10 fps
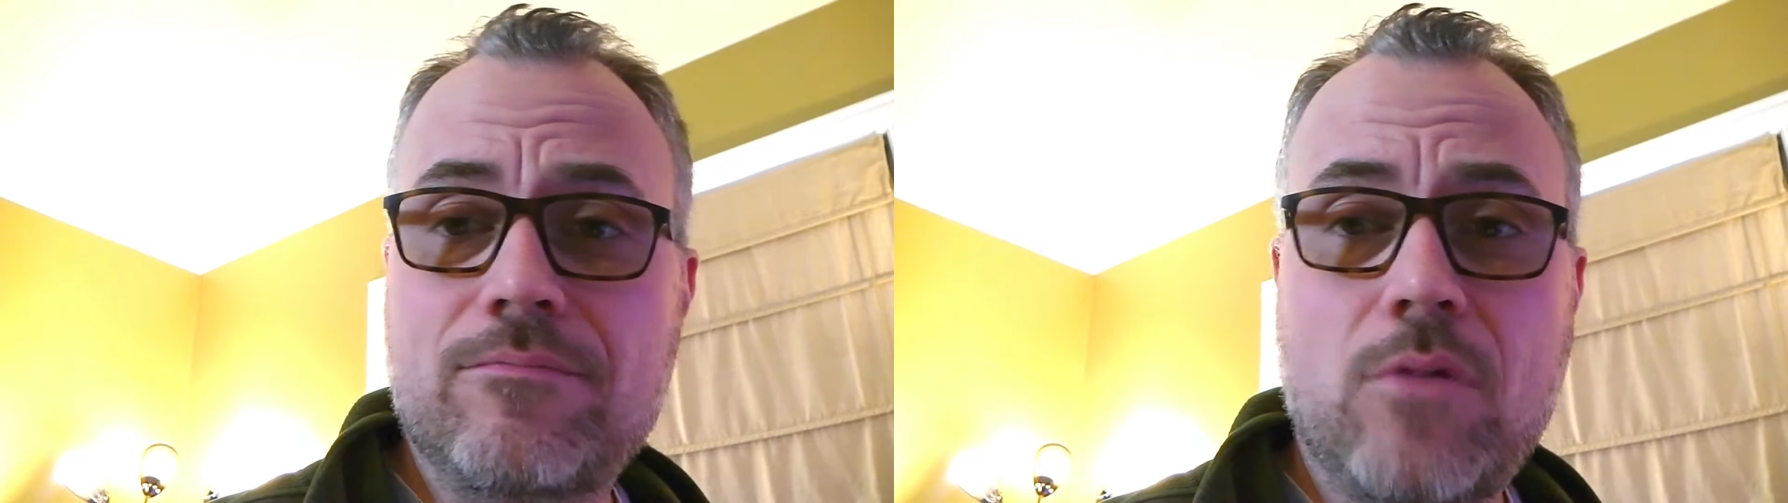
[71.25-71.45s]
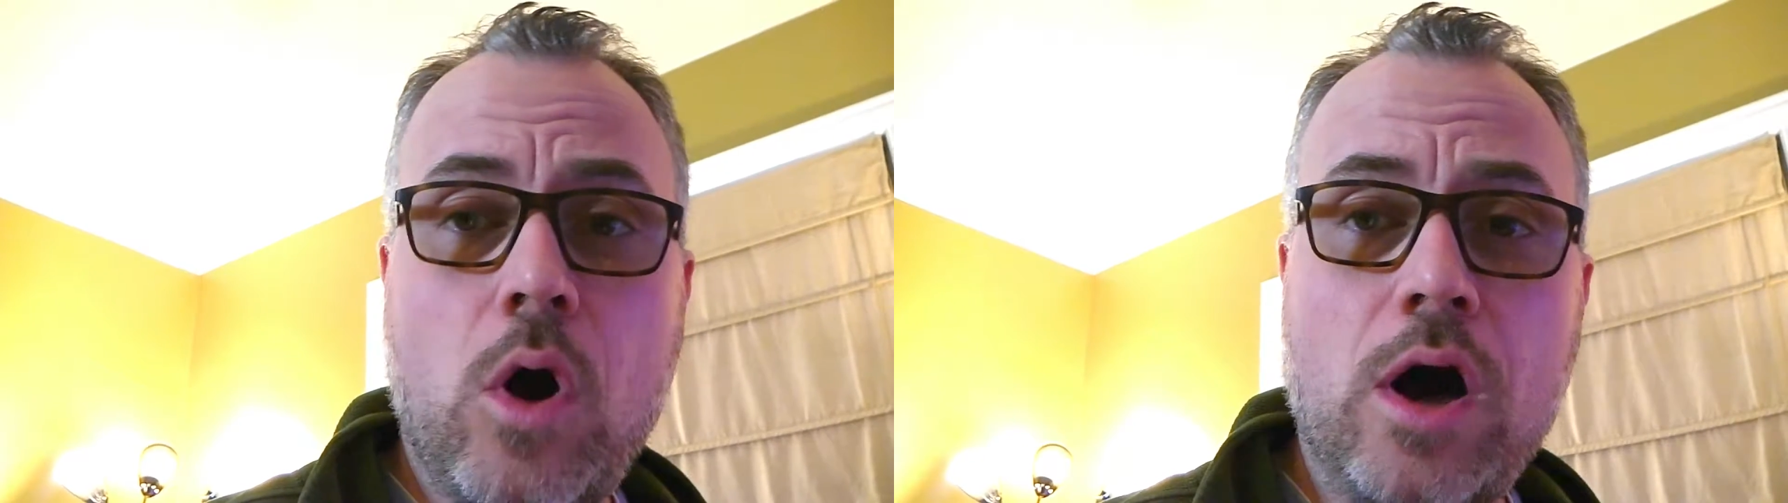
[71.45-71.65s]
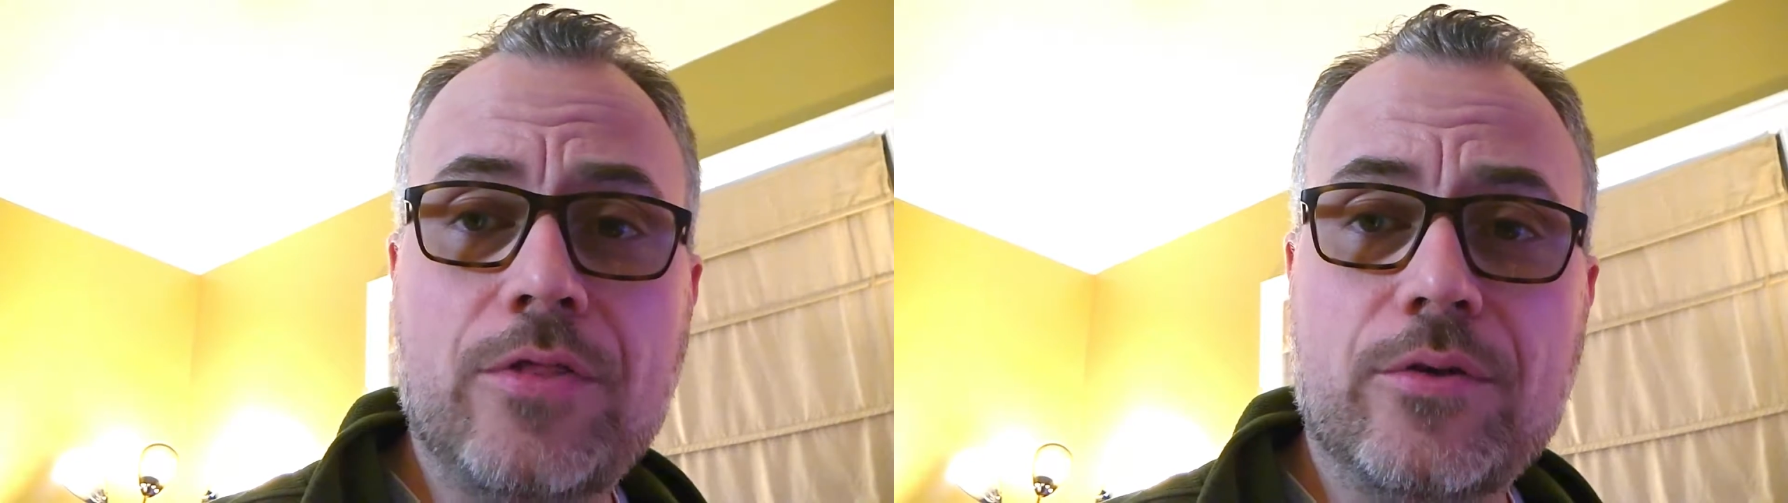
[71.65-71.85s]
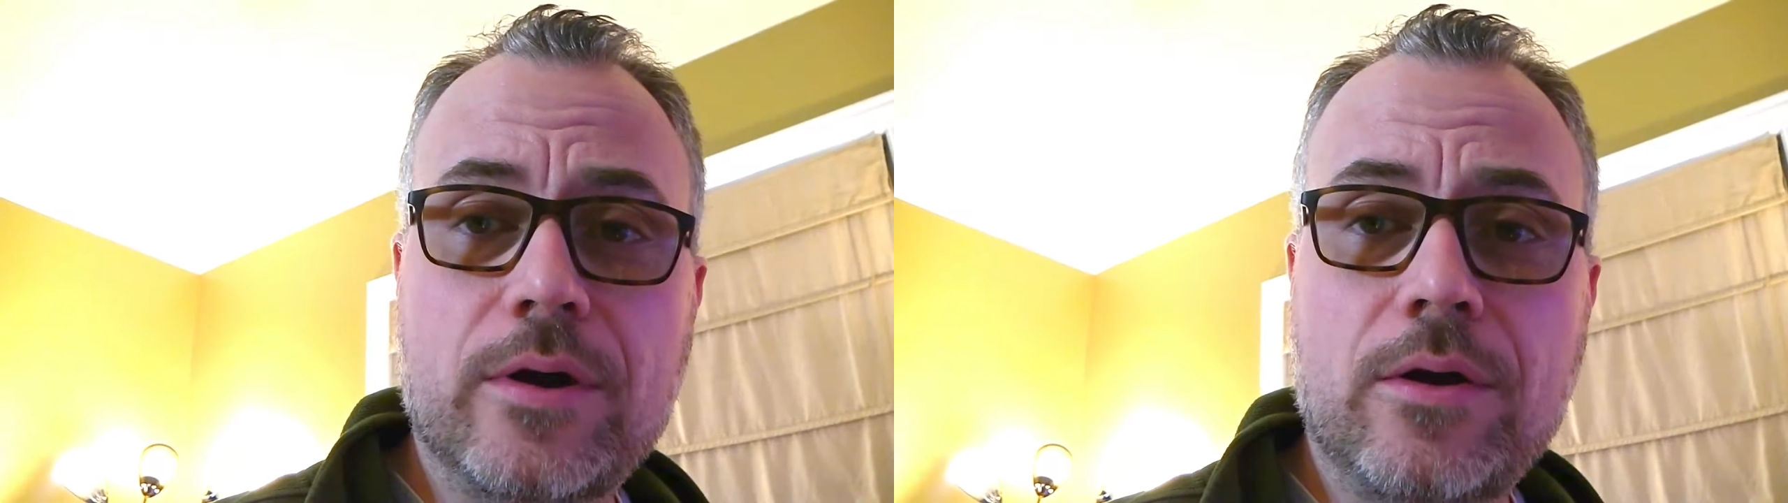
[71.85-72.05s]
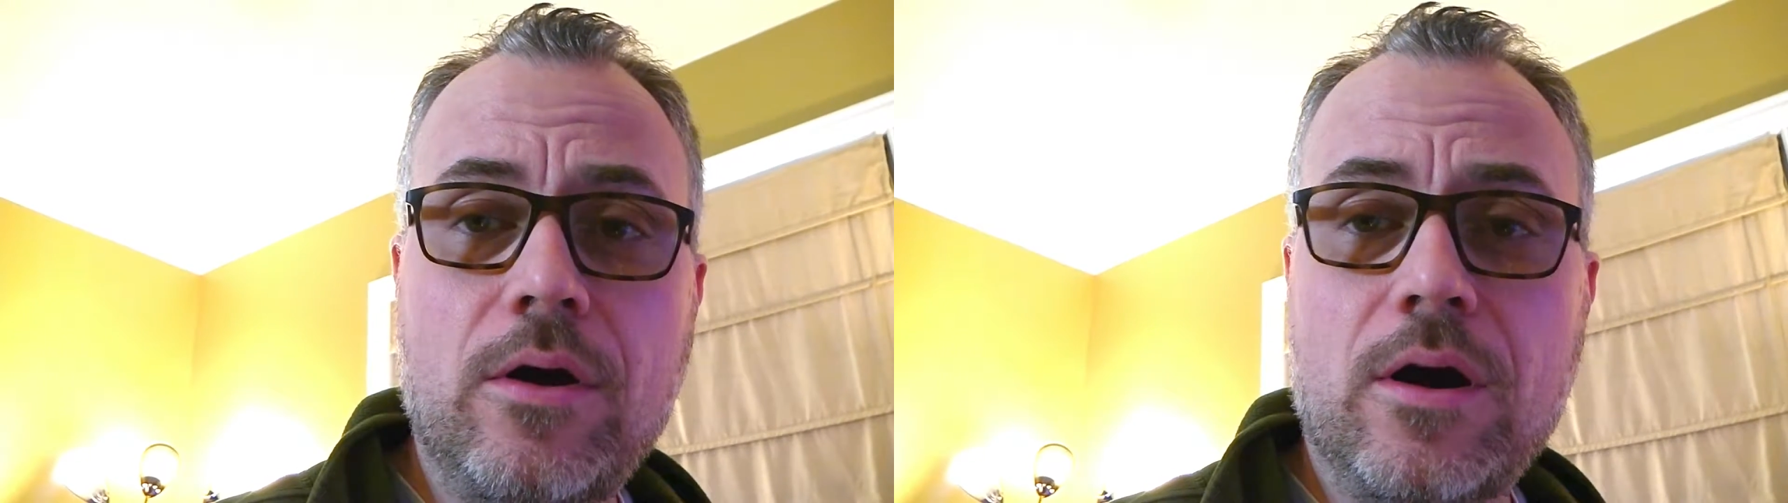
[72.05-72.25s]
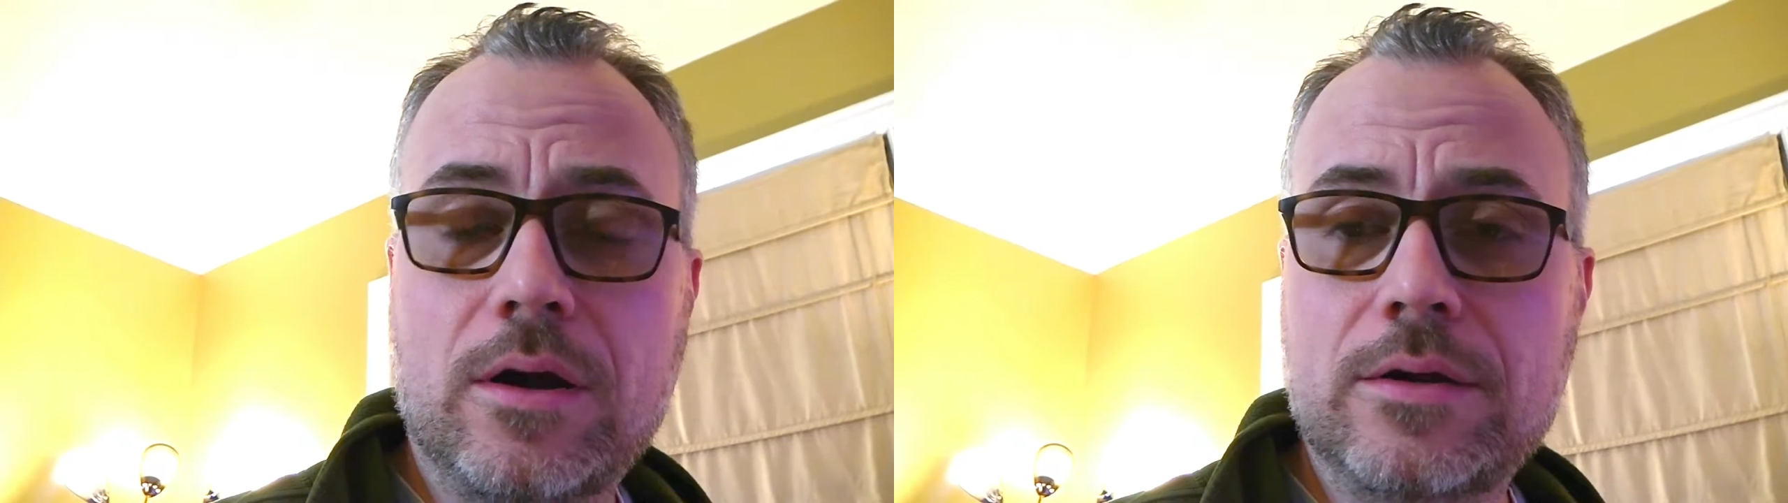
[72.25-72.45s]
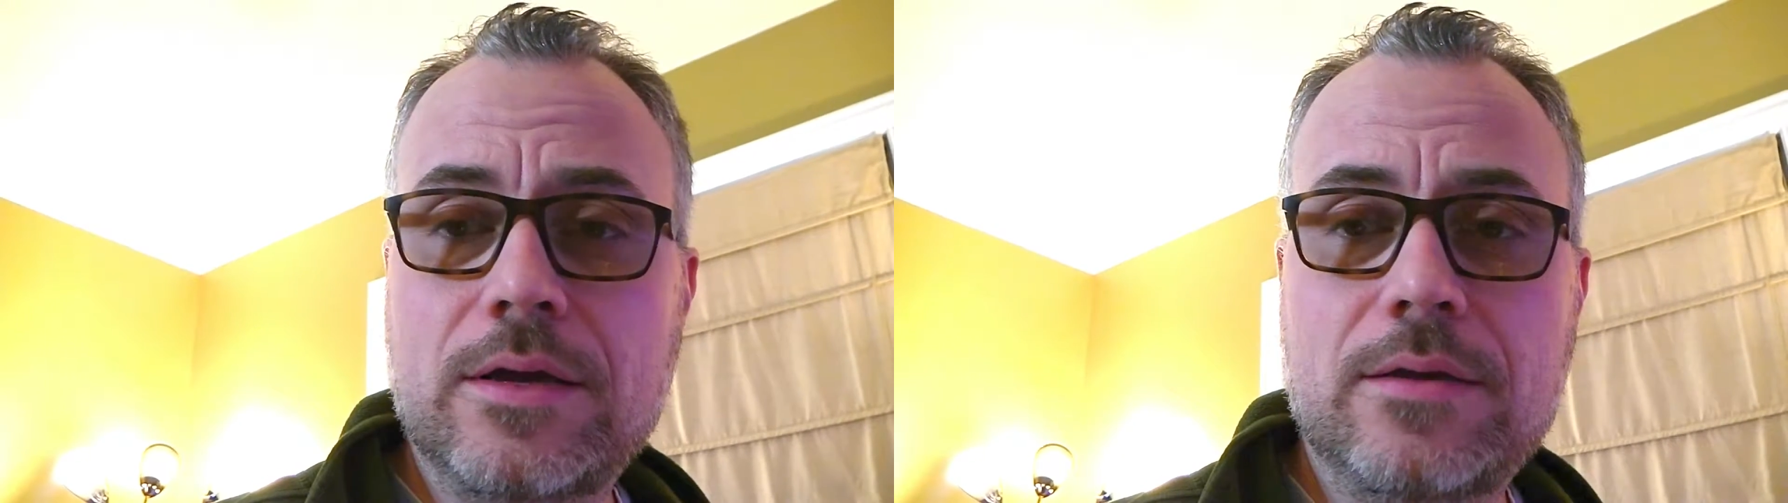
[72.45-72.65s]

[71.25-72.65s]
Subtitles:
author at all.